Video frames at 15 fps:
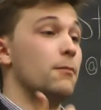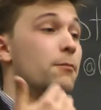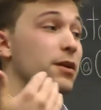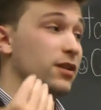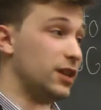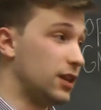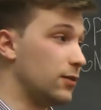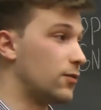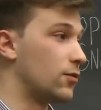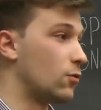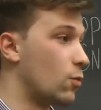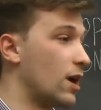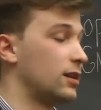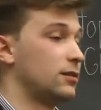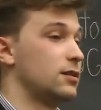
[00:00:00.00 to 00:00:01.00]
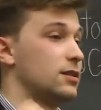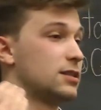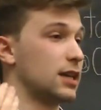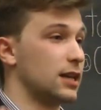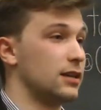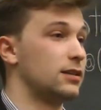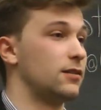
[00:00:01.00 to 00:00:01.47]
beneath what the
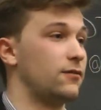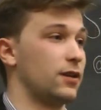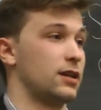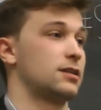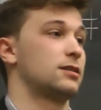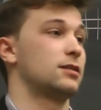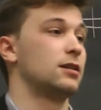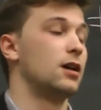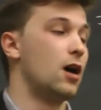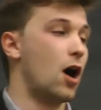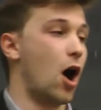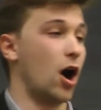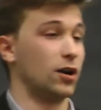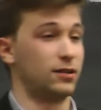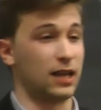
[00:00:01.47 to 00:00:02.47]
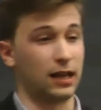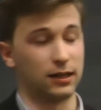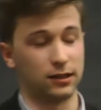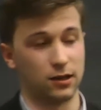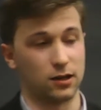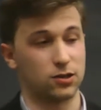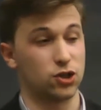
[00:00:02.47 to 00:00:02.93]
scientifics are
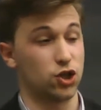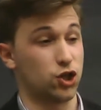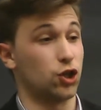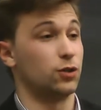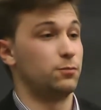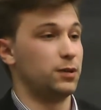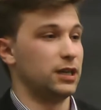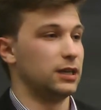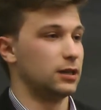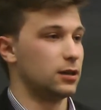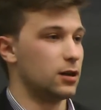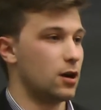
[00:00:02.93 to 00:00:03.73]
telling us should be